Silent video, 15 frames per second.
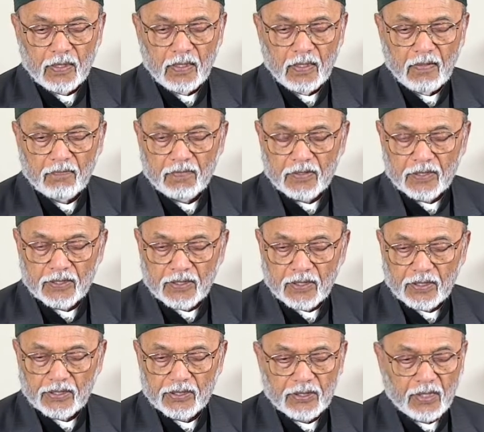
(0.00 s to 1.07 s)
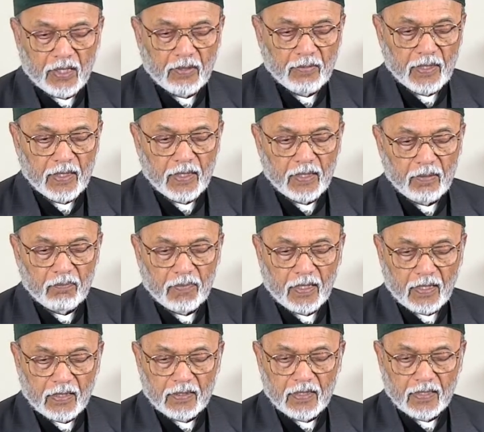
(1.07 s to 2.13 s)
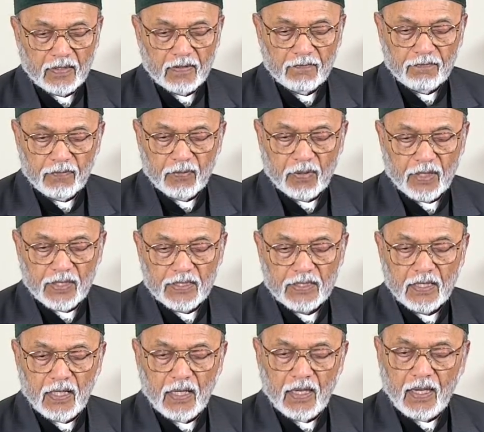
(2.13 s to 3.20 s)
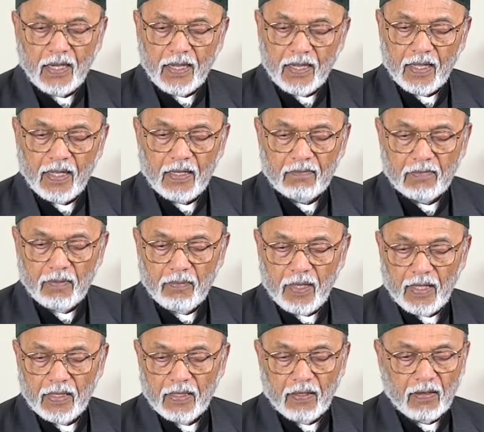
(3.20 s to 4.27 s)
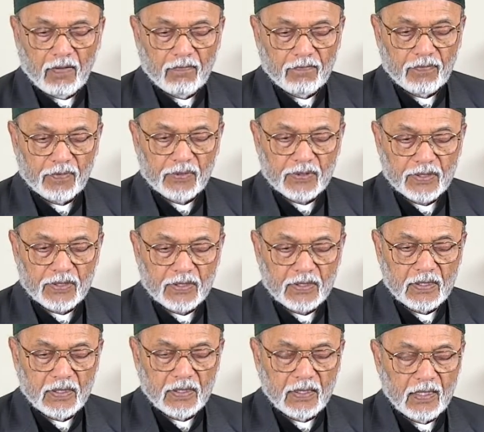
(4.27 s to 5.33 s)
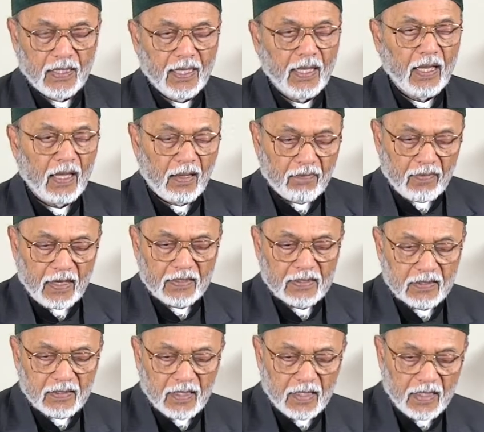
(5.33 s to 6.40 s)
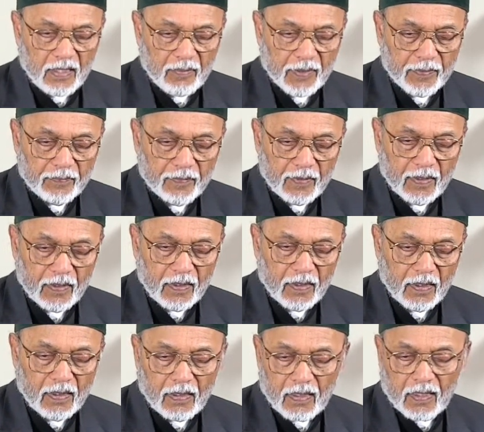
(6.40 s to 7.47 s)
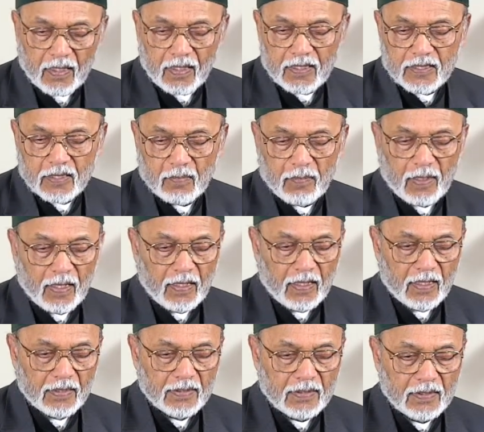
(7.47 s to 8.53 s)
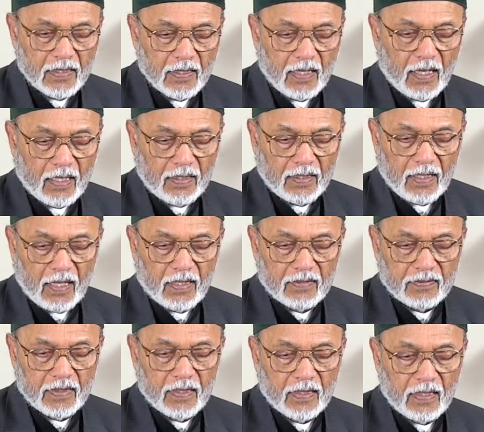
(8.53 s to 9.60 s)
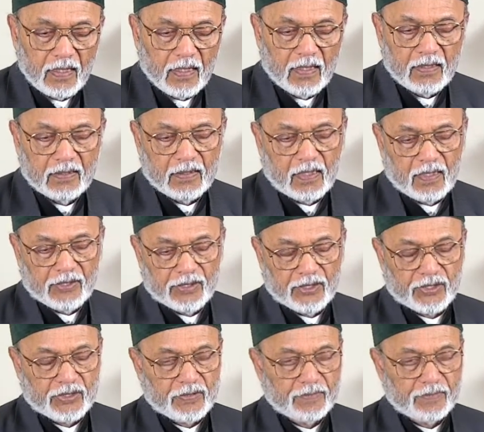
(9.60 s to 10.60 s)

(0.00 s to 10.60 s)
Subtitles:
for the Turkish army by conducting forays ahead of the main armed forces, harassing the enemy, cutting its supply lines, and gathering intelligence.